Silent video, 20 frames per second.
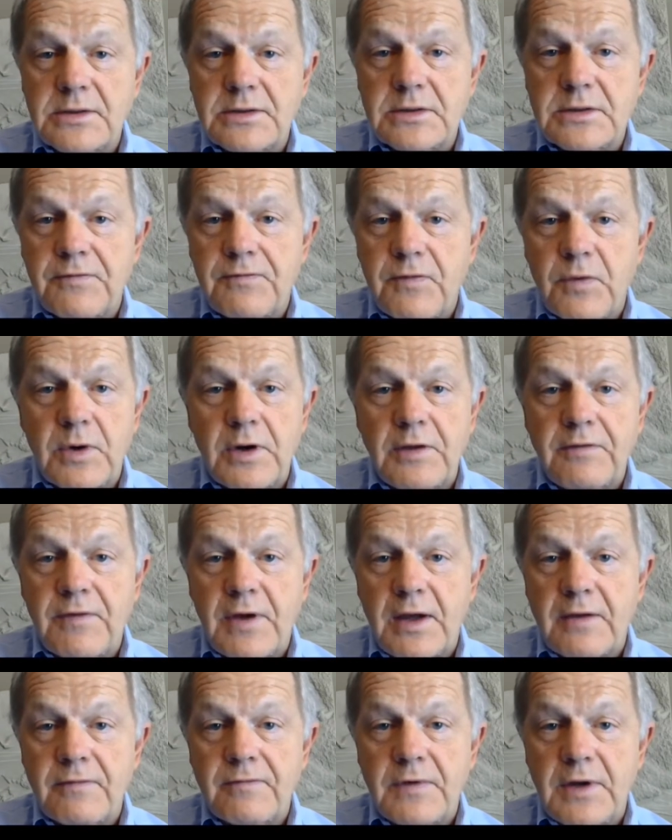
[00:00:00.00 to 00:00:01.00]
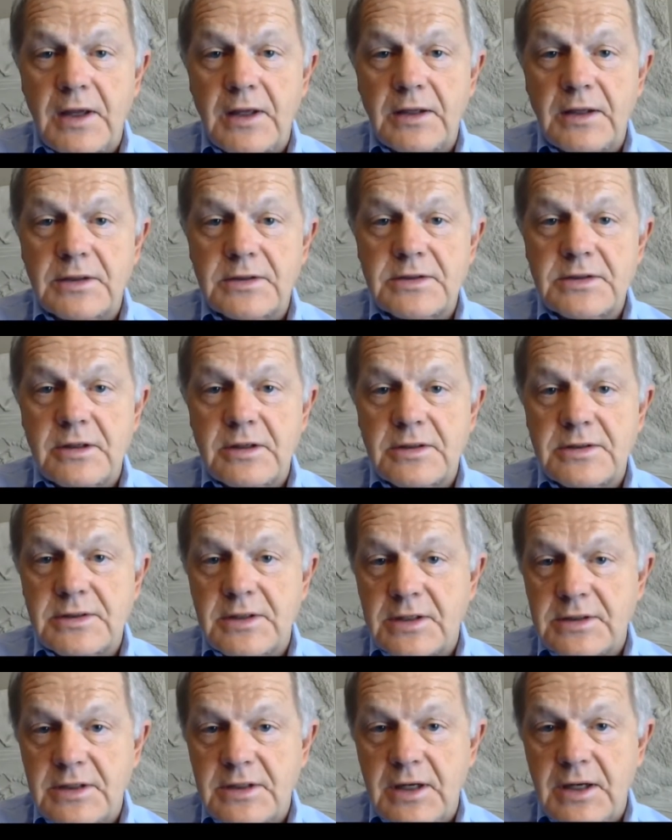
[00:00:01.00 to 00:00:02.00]
to 45 days to
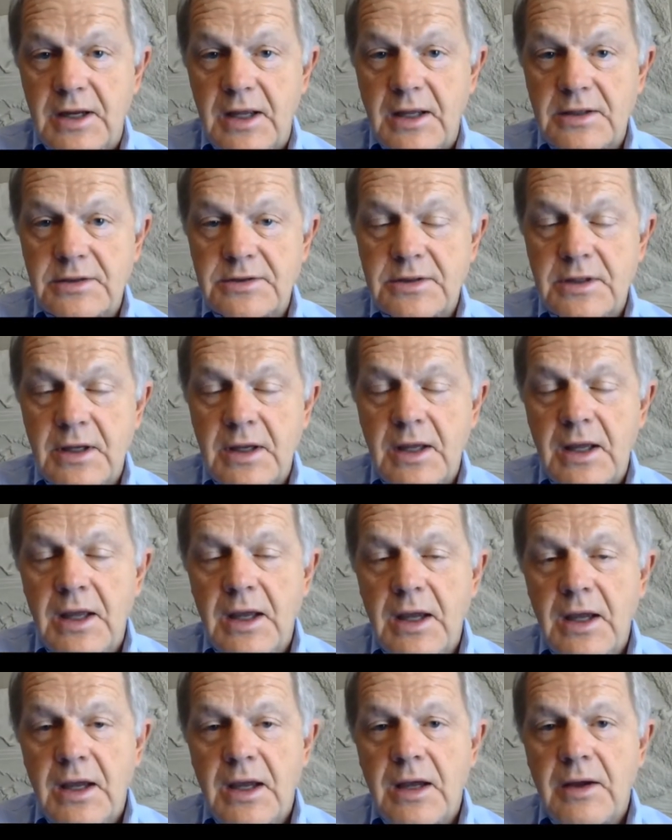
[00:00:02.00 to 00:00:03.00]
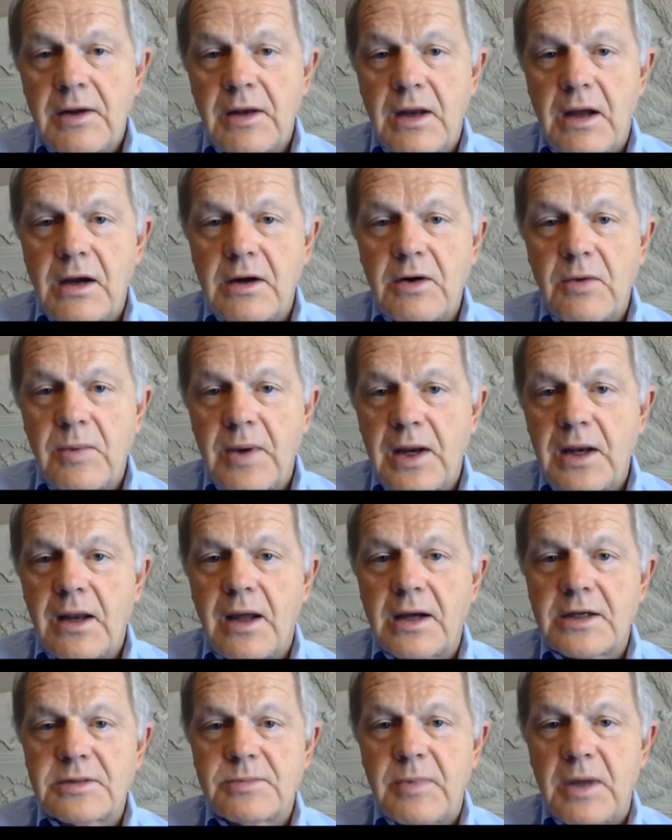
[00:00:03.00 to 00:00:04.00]
60 days. Longer rate
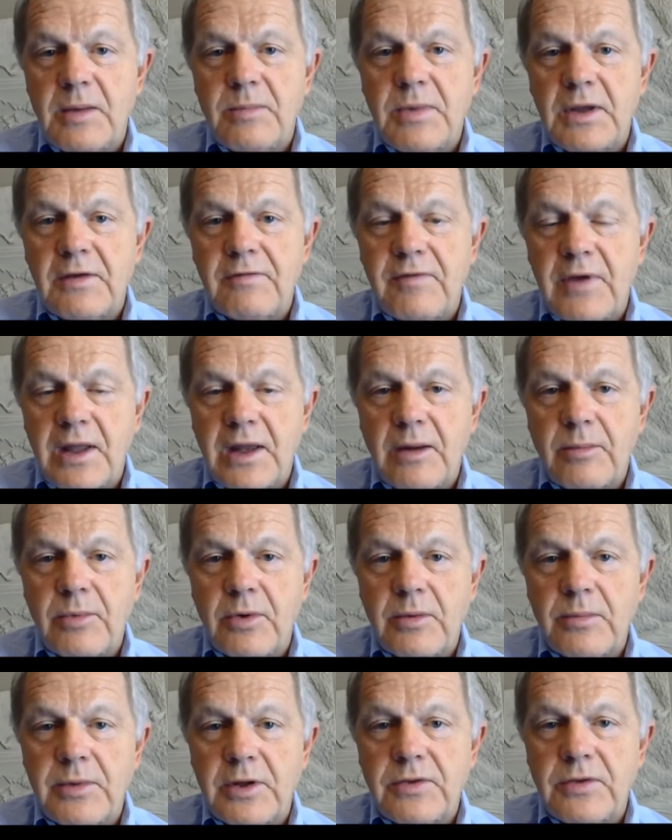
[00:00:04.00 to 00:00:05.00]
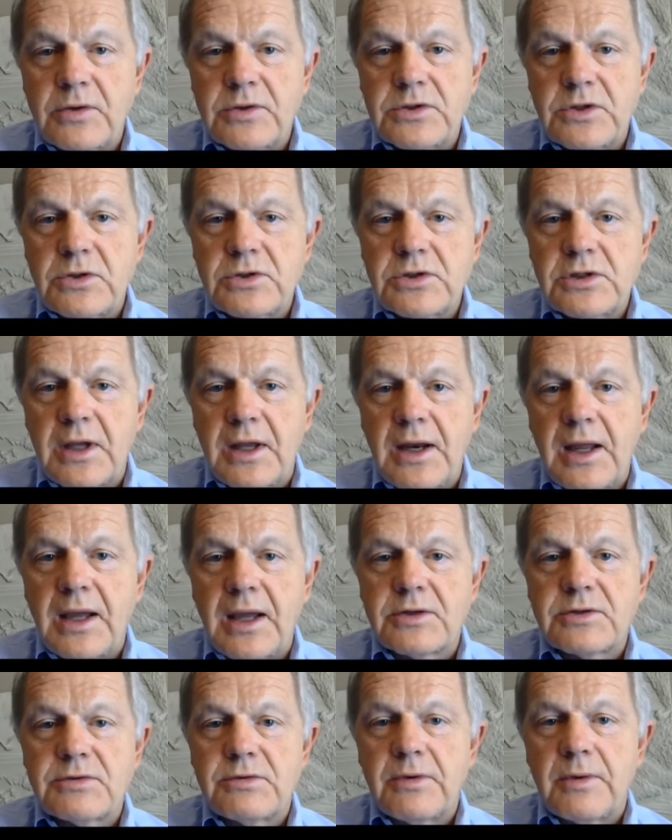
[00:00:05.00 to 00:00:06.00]
locks may be available, but there's usually an
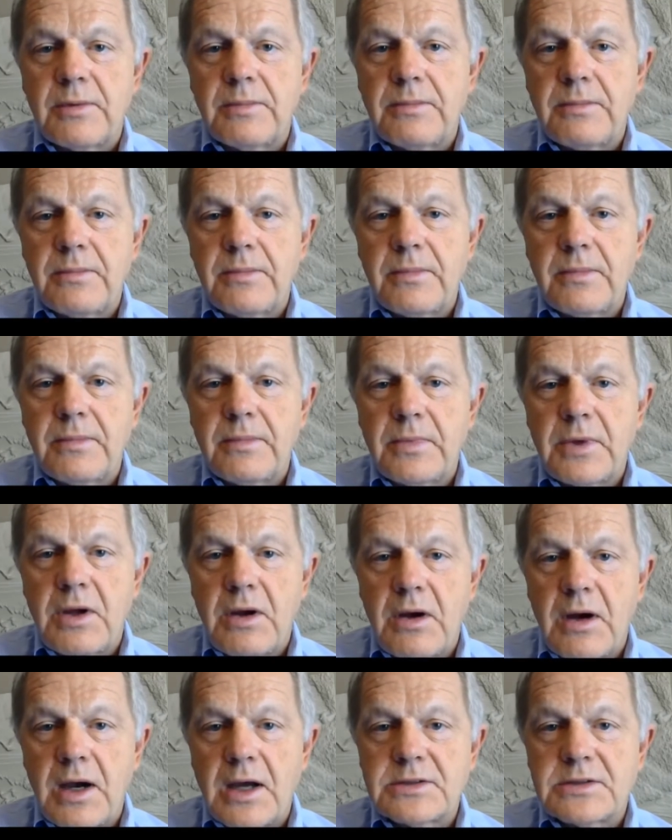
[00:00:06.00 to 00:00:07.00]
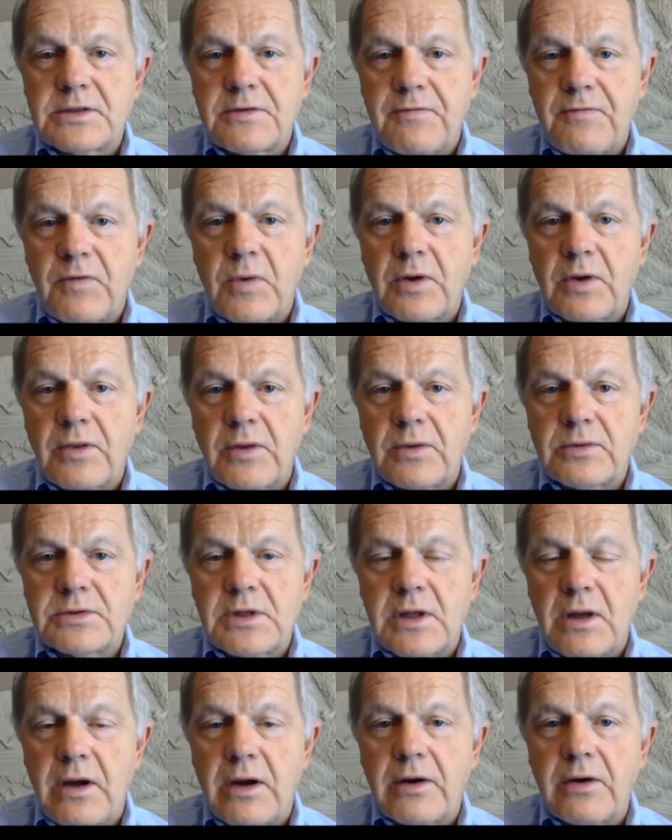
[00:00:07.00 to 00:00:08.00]
extra cost for
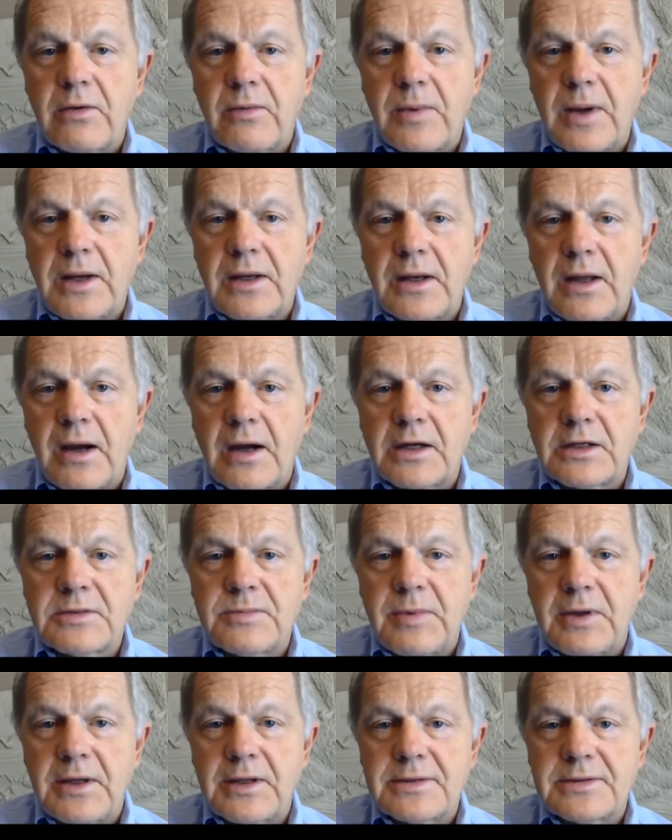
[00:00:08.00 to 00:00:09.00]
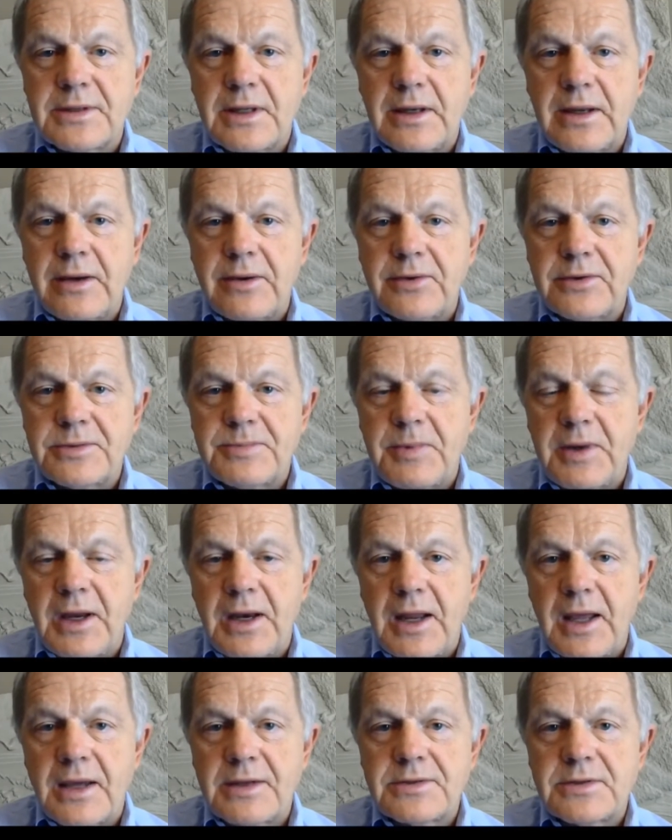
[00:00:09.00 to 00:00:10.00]
those longer rate locks because the lender's
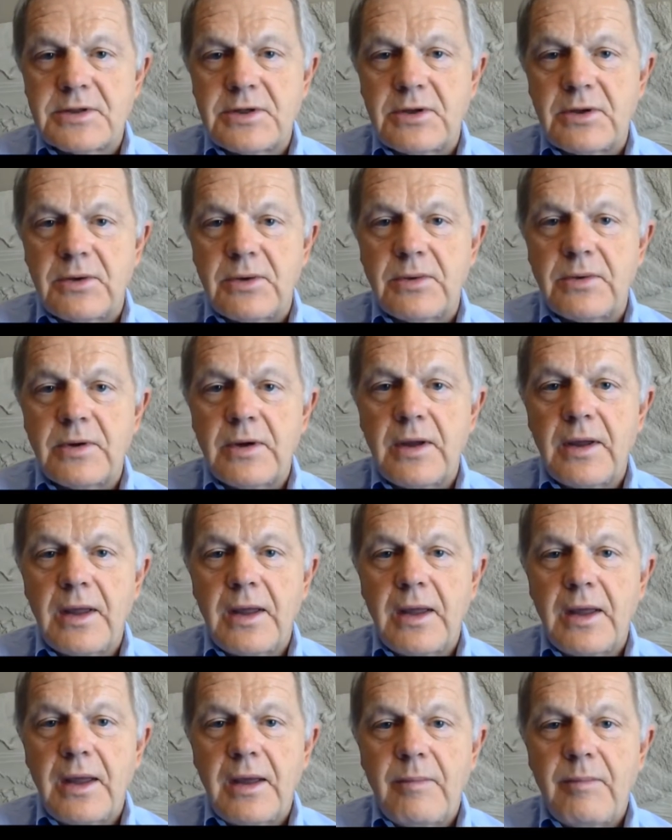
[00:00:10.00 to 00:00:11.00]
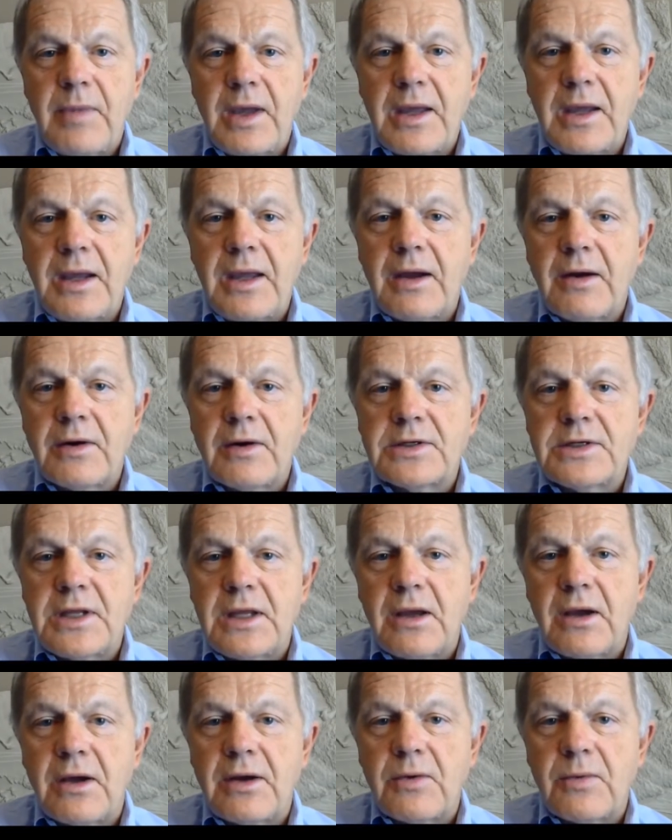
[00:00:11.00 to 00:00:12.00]
being asked to make a
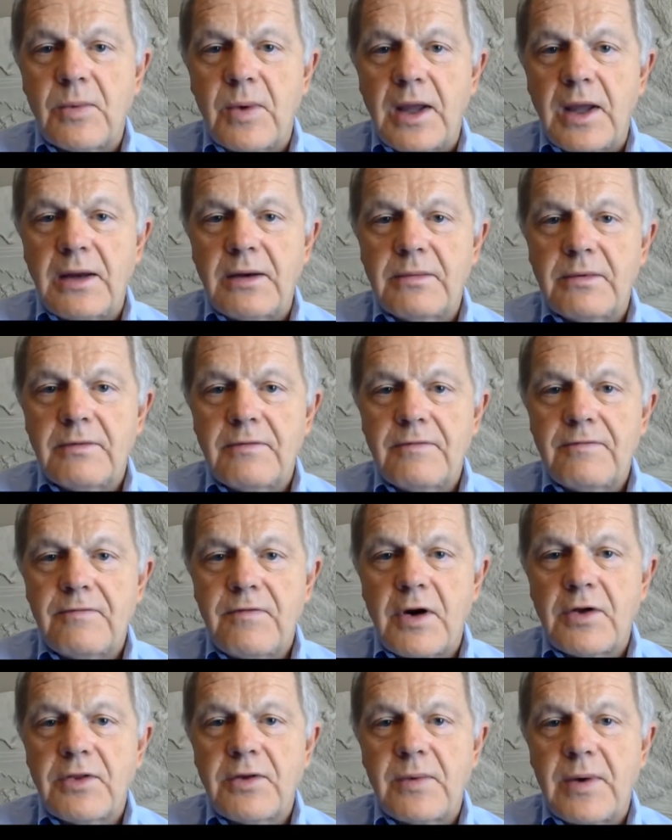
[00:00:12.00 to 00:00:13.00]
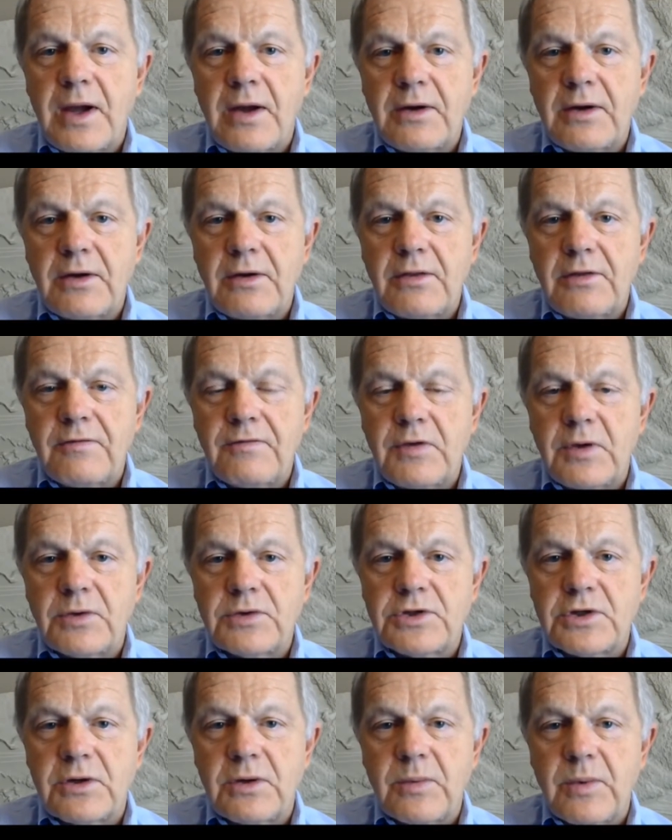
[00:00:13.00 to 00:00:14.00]
guarantee on a rate farther out into the
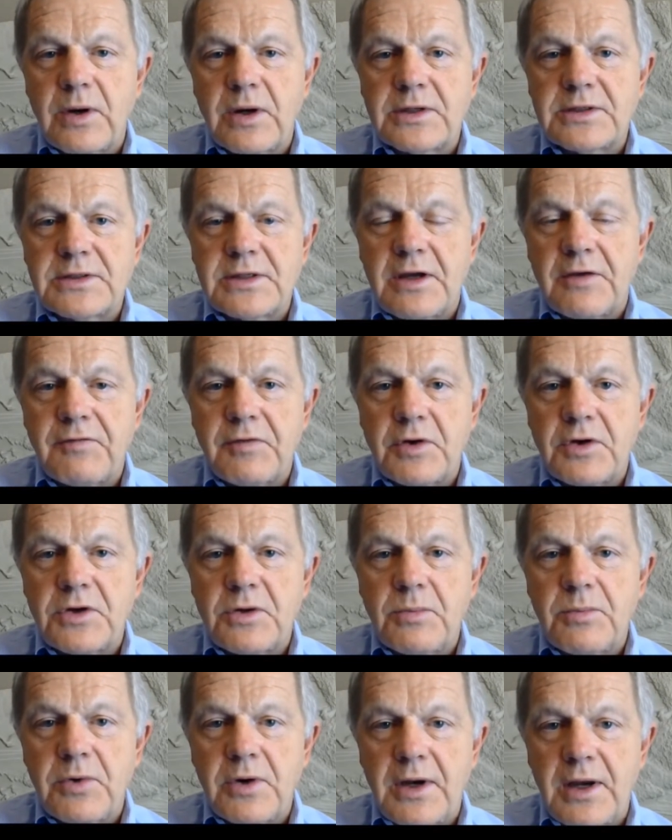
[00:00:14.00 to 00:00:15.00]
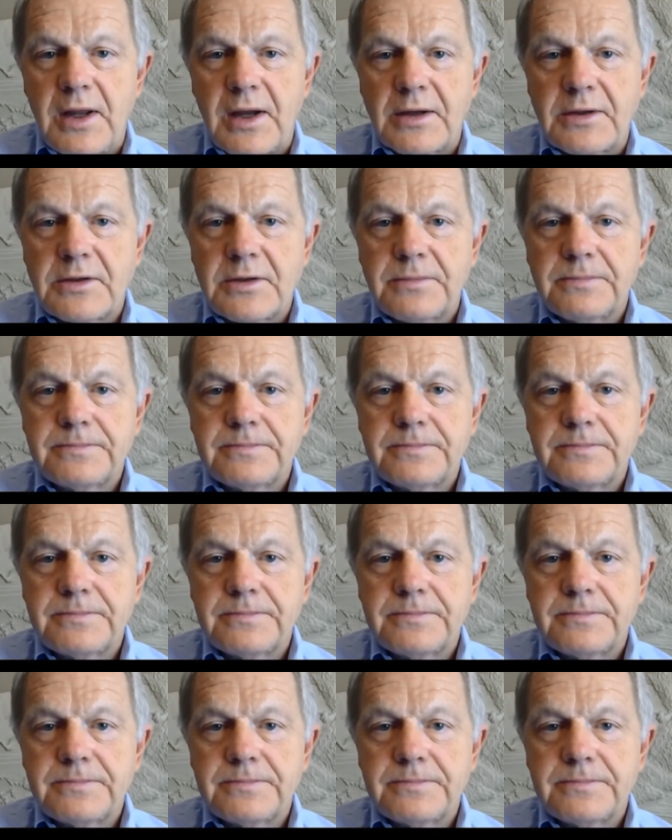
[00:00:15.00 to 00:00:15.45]
future where it's tougher to predict.